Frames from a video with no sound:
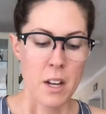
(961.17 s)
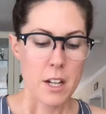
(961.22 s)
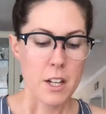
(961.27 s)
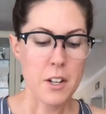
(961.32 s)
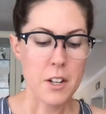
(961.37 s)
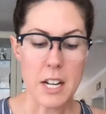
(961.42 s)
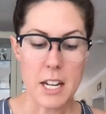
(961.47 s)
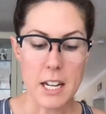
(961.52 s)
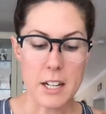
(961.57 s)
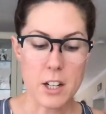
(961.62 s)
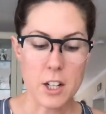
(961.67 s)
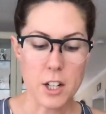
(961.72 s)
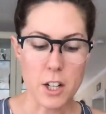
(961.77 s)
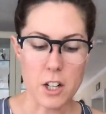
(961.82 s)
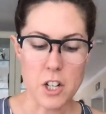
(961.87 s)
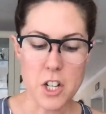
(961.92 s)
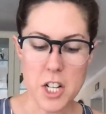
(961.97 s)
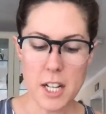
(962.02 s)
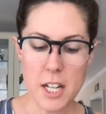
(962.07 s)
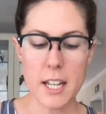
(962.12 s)
You need
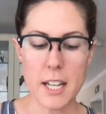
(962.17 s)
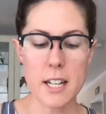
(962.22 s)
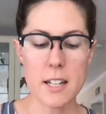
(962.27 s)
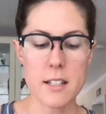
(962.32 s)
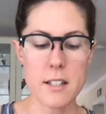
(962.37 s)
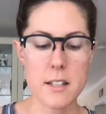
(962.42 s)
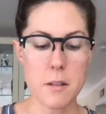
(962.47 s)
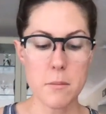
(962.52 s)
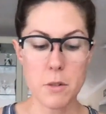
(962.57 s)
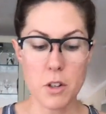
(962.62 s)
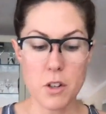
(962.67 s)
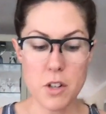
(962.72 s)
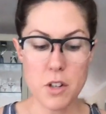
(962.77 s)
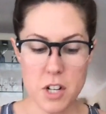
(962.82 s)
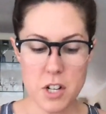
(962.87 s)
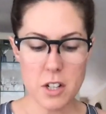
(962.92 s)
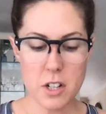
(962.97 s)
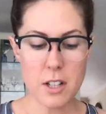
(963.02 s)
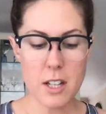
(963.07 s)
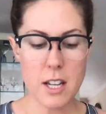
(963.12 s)
cooked chicken, some
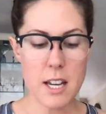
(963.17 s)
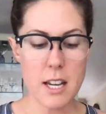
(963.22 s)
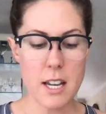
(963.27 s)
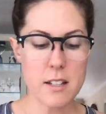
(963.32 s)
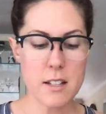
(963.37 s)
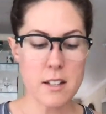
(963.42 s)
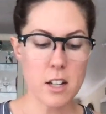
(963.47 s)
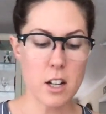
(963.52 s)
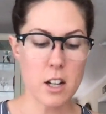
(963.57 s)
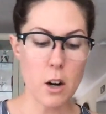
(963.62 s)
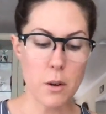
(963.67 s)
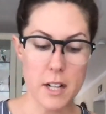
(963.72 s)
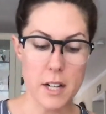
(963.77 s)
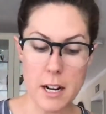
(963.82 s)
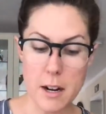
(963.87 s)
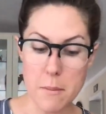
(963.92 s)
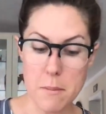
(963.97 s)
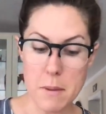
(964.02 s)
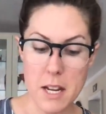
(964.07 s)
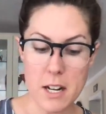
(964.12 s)
nutritional yeast, coconut
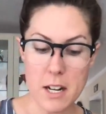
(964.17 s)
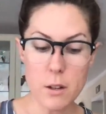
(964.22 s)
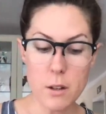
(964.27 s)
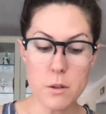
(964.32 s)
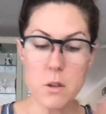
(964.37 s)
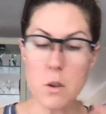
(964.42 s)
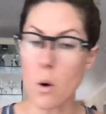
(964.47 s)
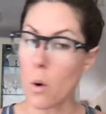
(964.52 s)
aminos,